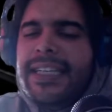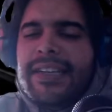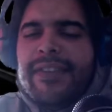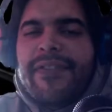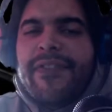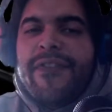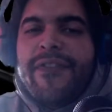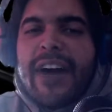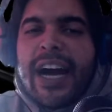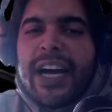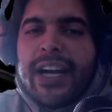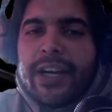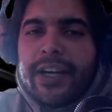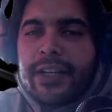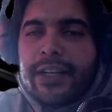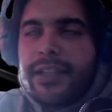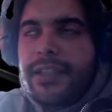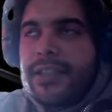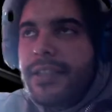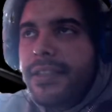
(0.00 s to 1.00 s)

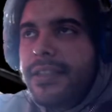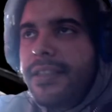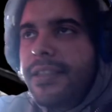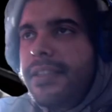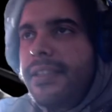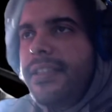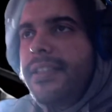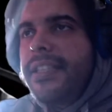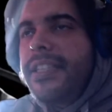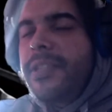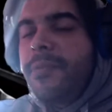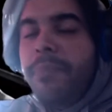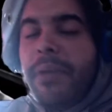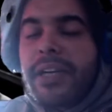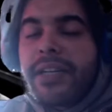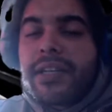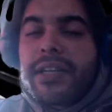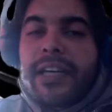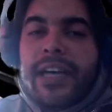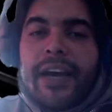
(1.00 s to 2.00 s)
Fire
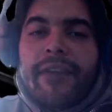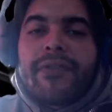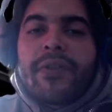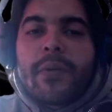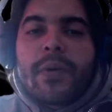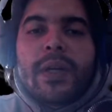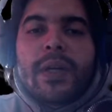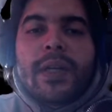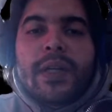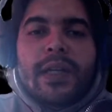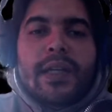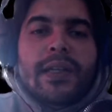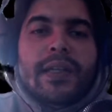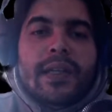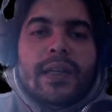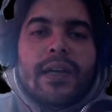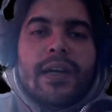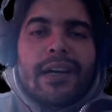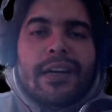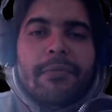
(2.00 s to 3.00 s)
especially after what he did to
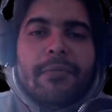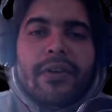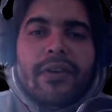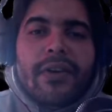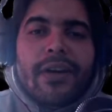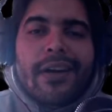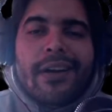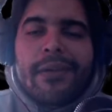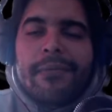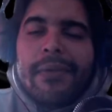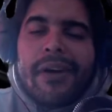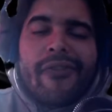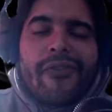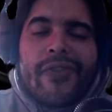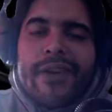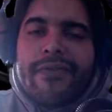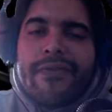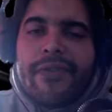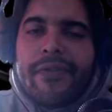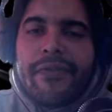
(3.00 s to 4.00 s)
Conor McGregor, my
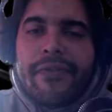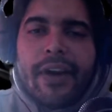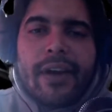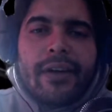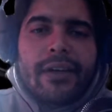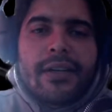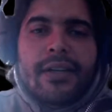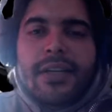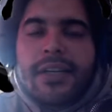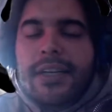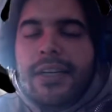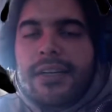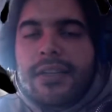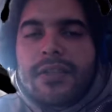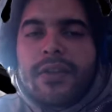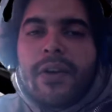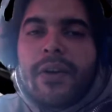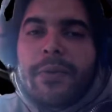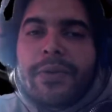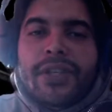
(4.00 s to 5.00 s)
favorite fighter.
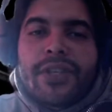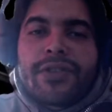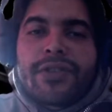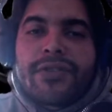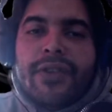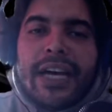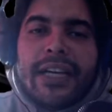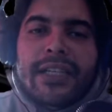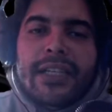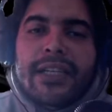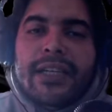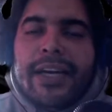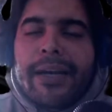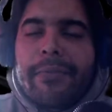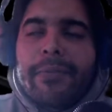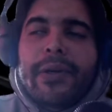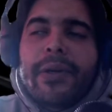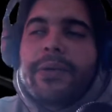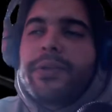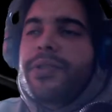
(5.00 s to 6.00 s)
So it was a tragic
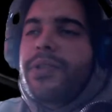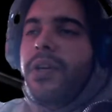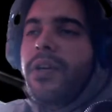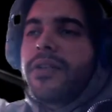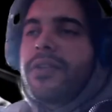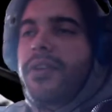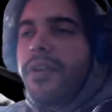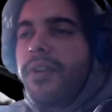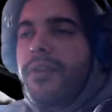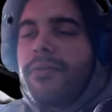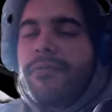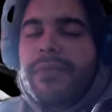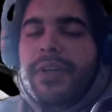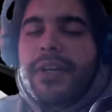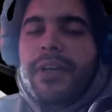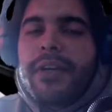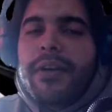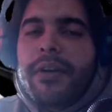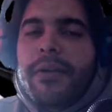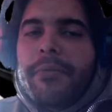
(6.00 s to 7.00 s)
night, but it was also
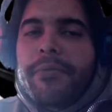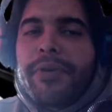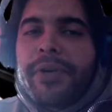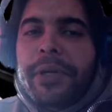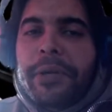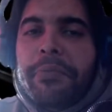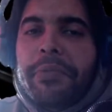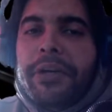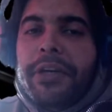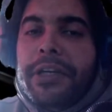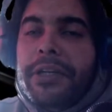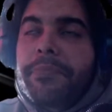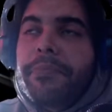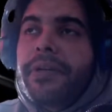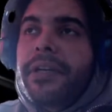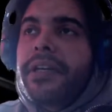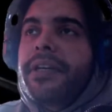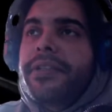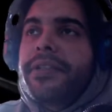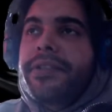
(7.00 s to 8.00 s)
pretty bitter
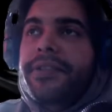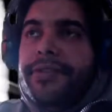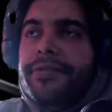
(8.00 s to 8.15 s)
because